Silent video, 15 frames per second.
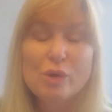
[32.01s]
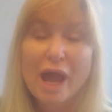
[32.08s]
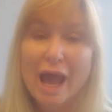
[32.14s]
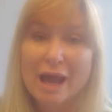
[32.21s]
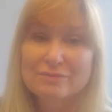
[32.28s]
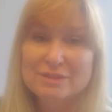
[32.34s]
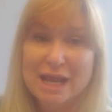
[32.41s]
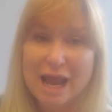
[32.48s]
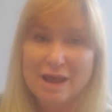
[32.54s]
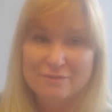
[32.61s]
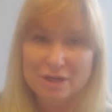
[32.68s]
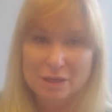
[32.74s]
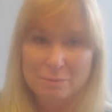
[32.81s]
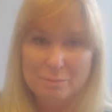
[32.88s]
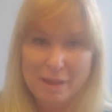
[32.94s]
have to have
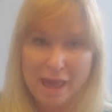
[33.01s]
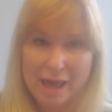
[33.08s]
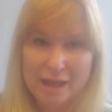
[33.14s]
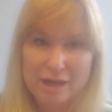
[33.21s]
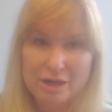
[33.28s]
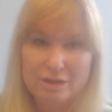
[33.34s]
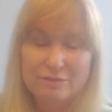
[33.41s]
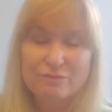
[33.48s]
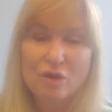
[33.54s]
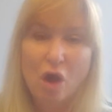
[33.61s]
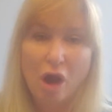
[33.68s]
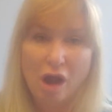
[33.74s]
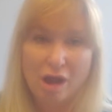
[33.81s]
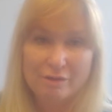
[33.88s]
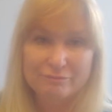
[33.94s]
a competitive
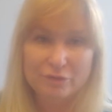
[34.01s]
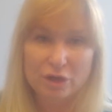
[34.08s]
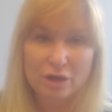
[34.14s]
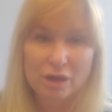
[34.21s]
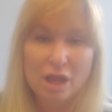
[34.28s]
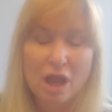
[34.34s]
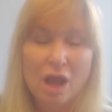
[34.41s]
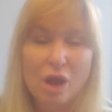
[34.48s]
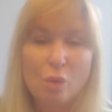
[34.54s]
offer.